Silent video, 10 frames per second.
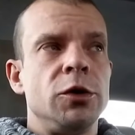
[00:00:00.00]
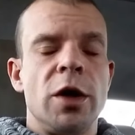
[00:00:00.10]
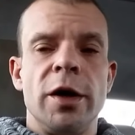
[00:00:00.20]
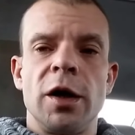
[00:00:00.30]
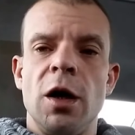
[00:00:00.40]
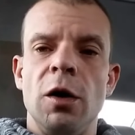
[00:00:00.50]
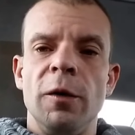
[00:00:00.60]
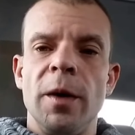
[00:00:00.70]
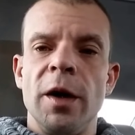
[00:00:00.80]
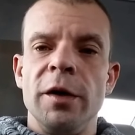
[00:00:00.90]
trying to call
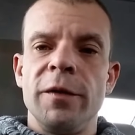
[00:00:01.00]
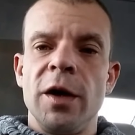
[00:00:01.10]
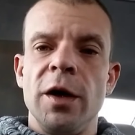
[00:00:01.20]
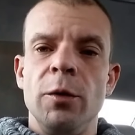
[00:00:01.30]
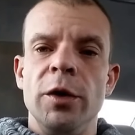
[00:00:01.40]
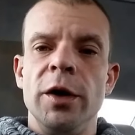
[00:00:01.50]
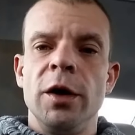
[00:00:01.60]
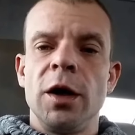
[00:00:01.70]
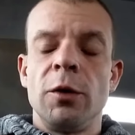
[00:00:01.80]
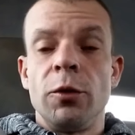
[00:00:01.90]
everybody to find out what in the
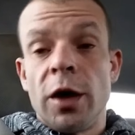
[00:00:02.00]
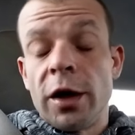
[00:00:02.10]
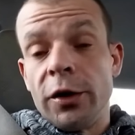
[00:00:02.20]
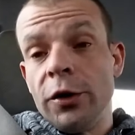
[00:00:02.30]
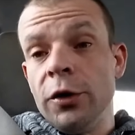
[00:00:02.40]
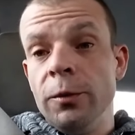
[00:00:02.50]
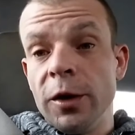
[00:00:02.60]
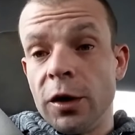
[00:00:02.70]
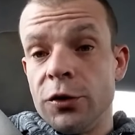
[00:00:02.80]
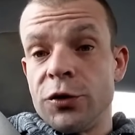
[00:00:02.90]
hell I, I can do
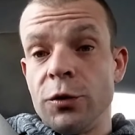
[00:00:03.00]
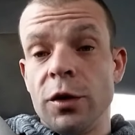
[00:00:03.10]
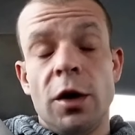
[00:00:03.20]
because